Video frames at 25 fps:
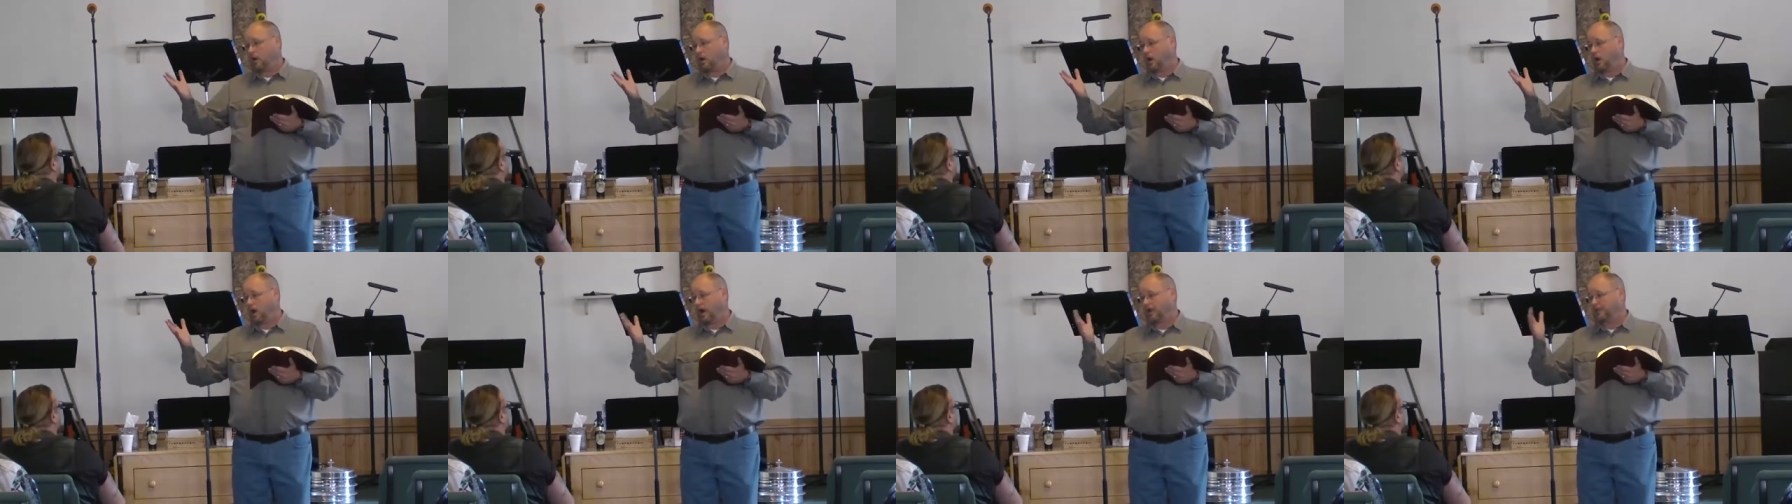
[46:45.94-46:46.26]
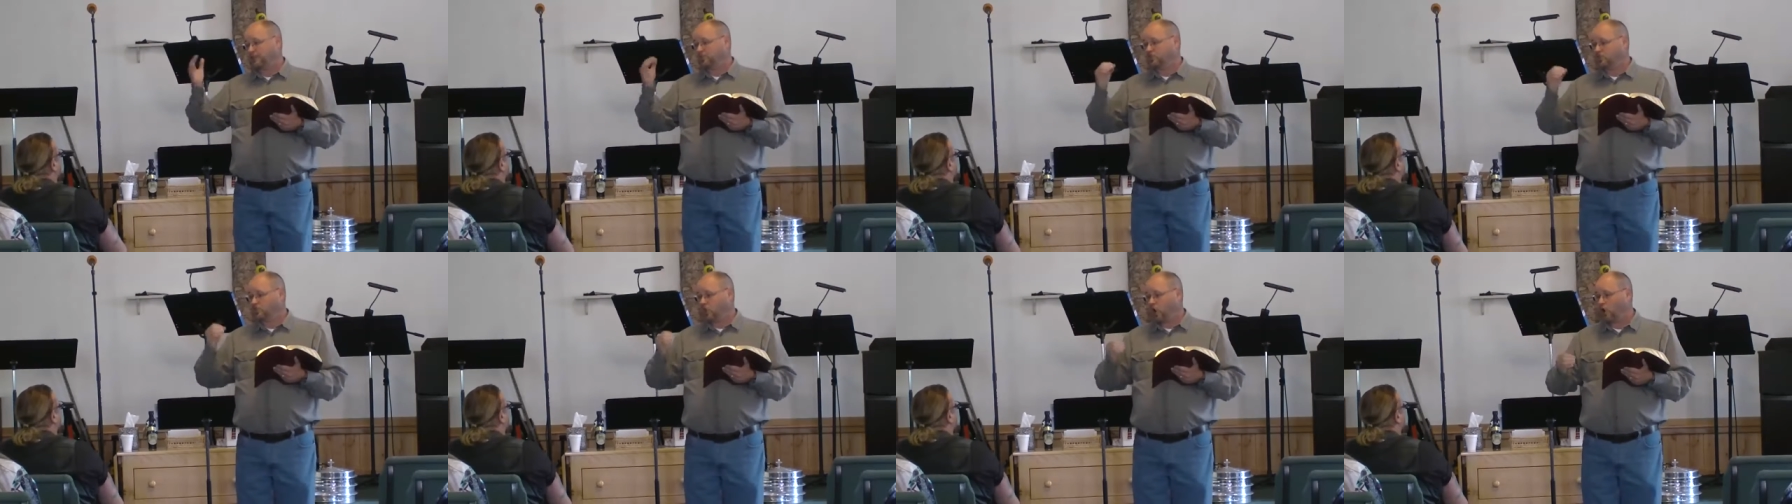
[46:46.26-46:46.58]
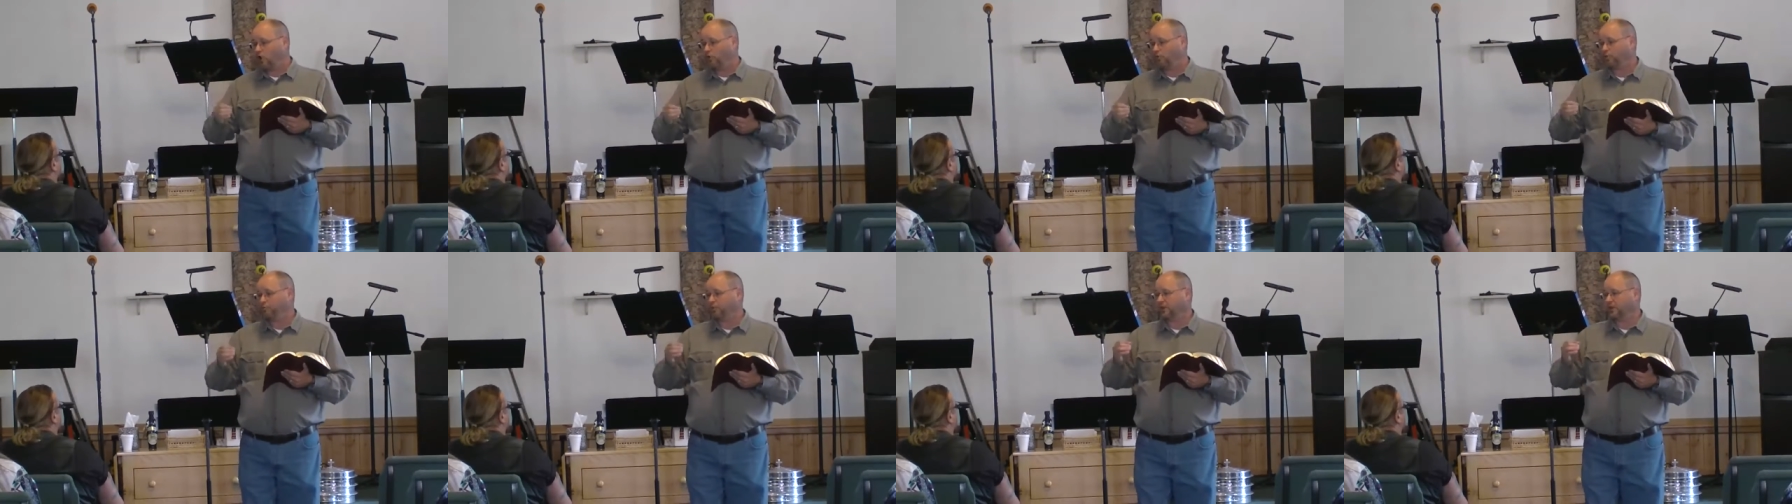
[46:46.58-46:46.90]
I
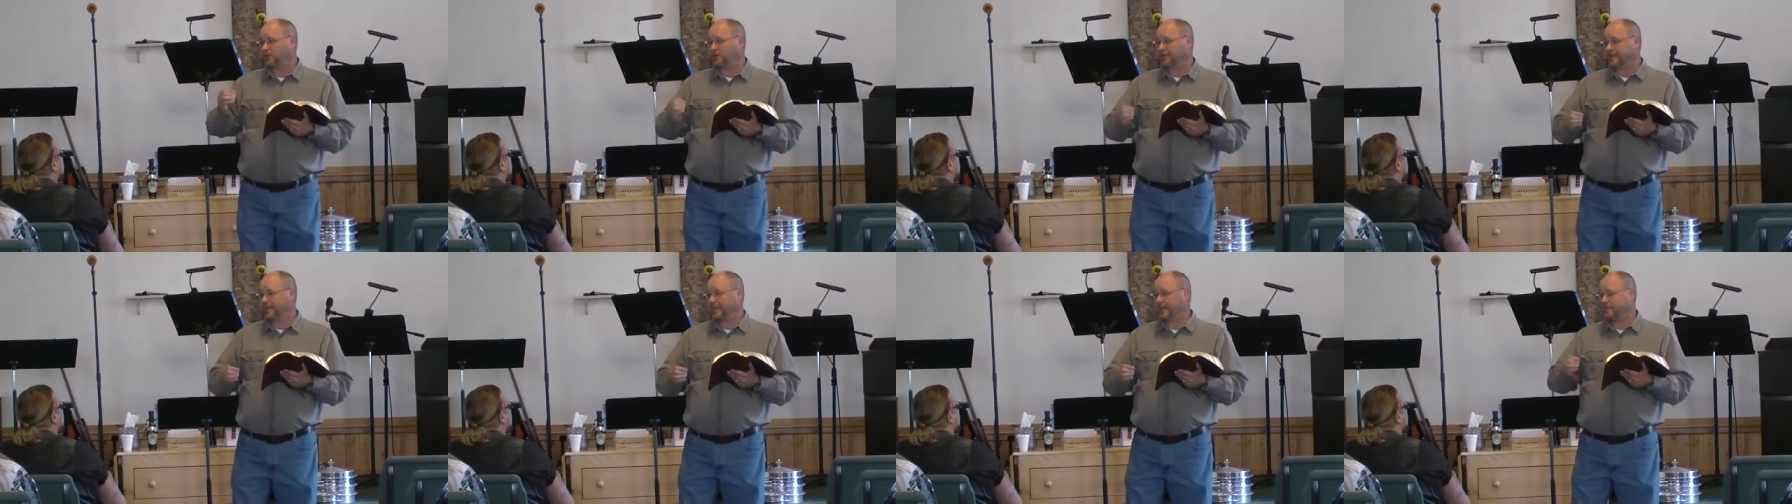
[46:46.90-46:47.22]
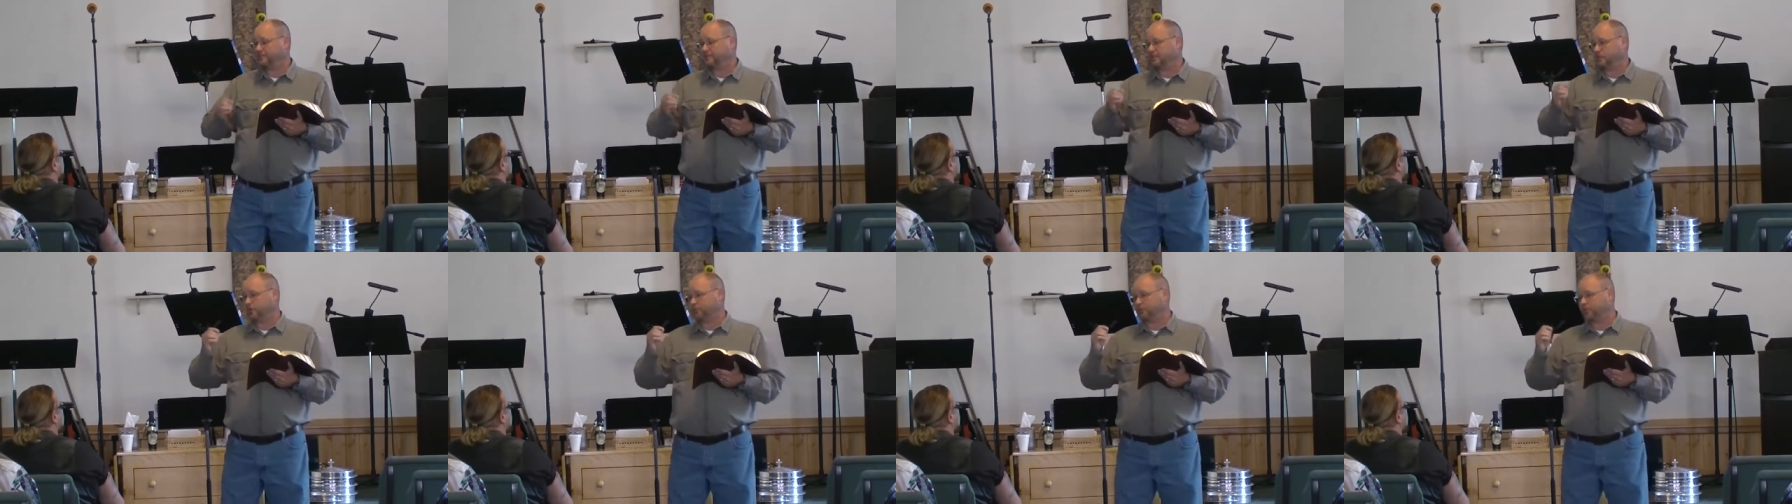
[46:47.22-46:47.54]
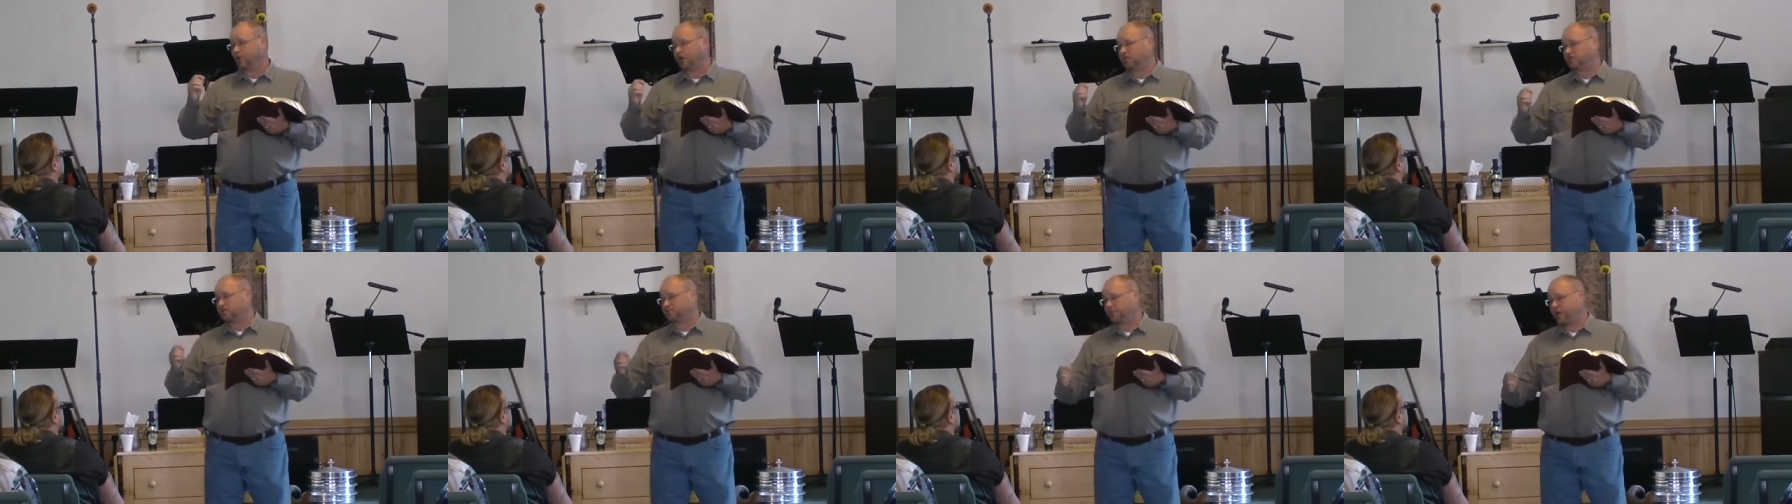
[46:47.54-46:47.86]
don't believe in the
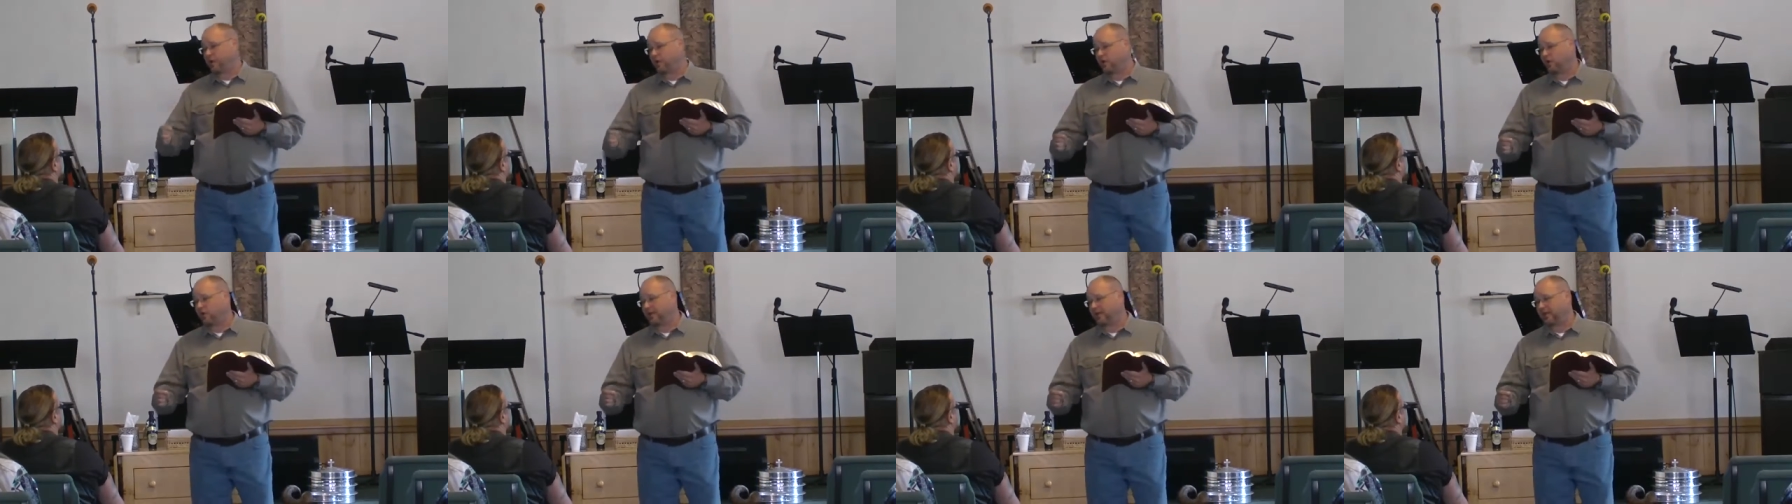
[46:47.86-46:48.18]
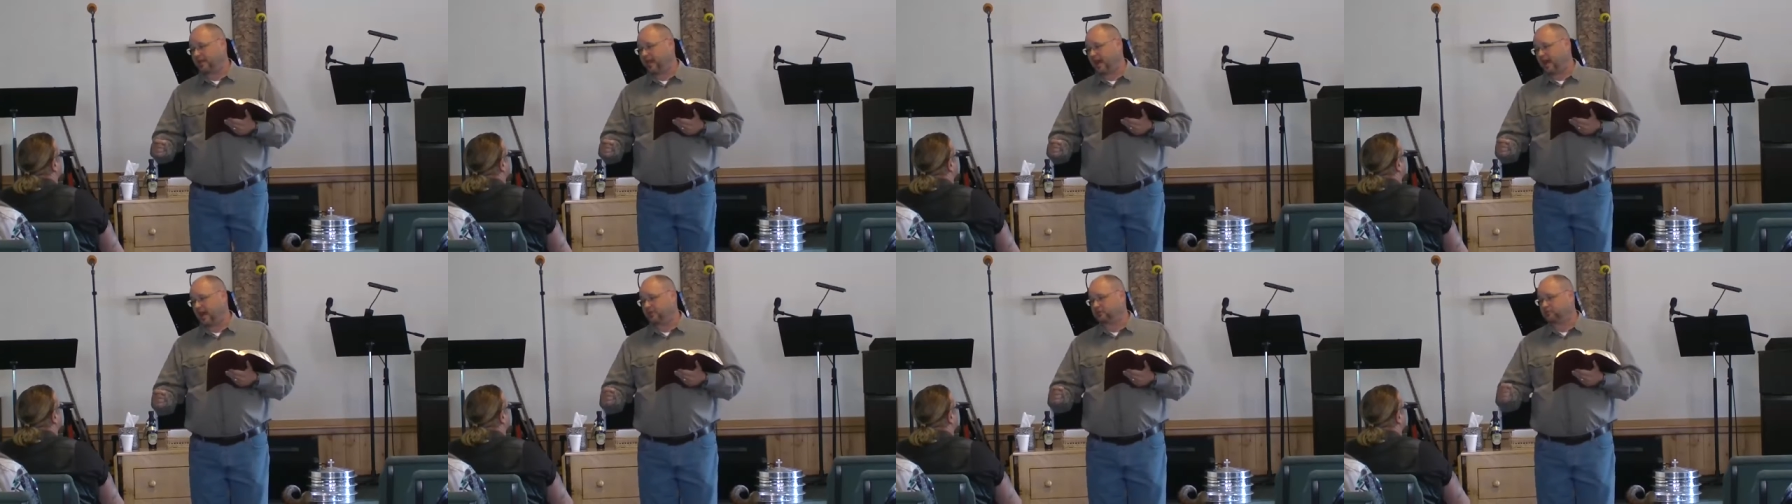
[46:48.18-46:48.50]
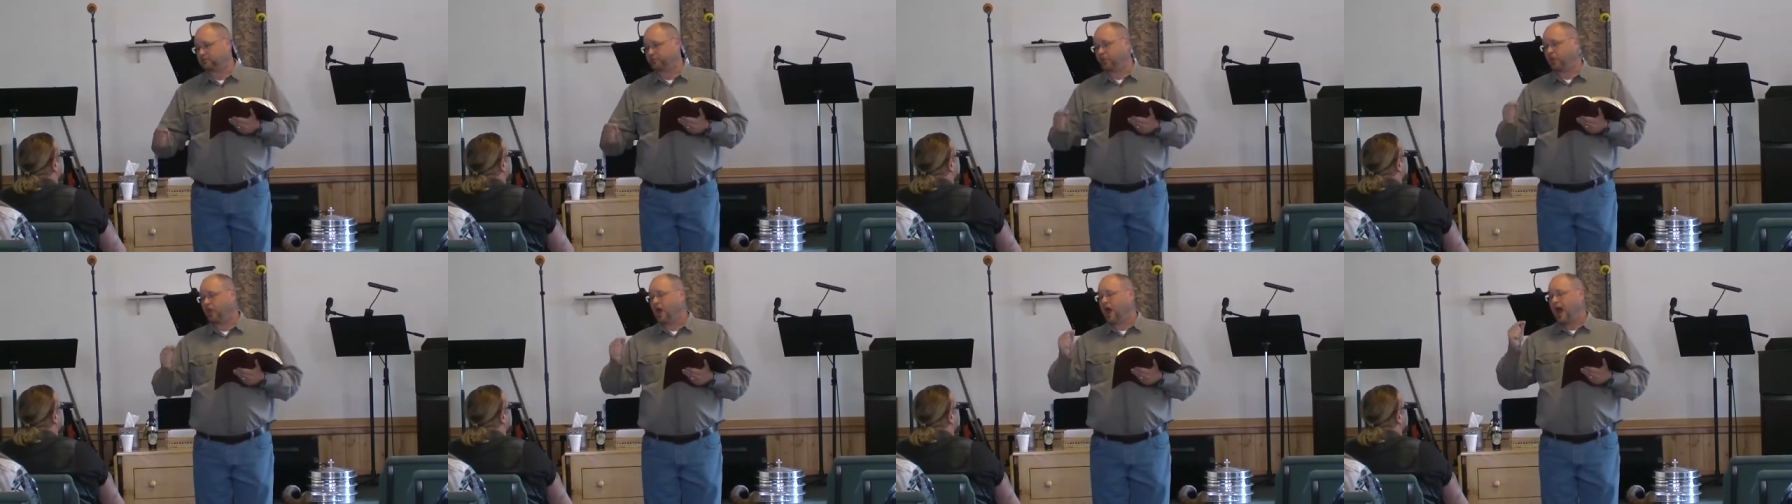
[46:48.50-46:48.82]
prosperity
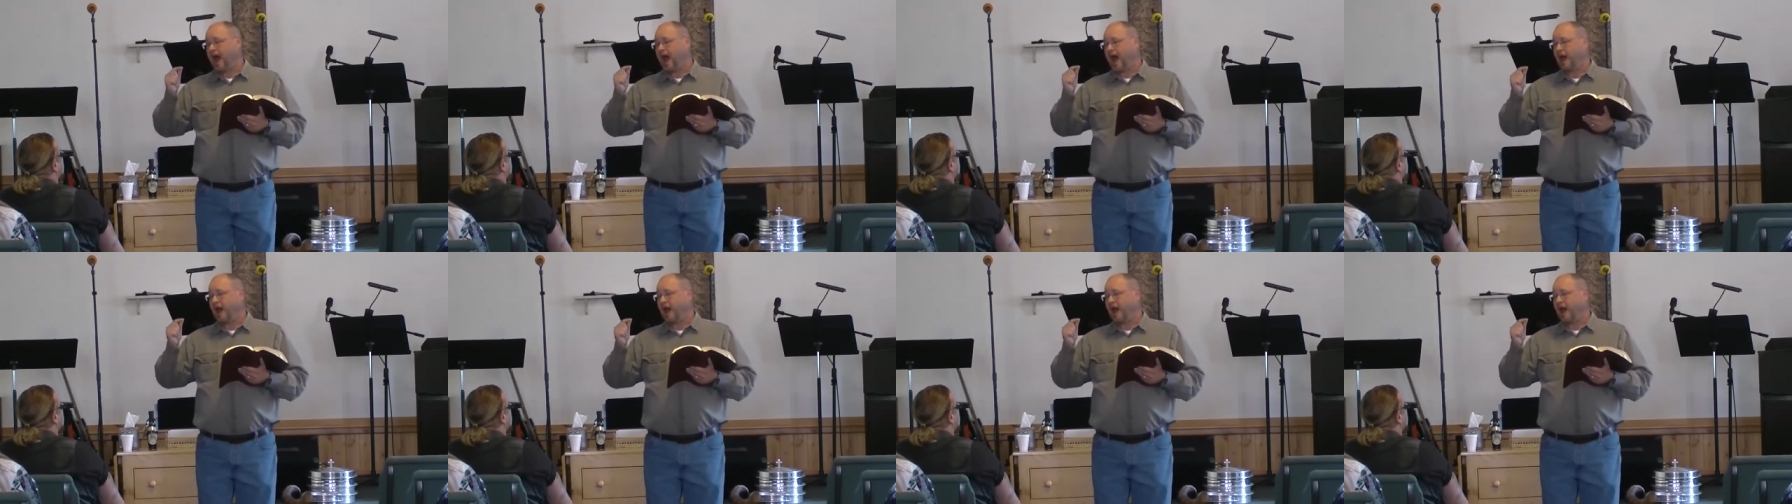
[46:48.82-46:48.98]
gospel.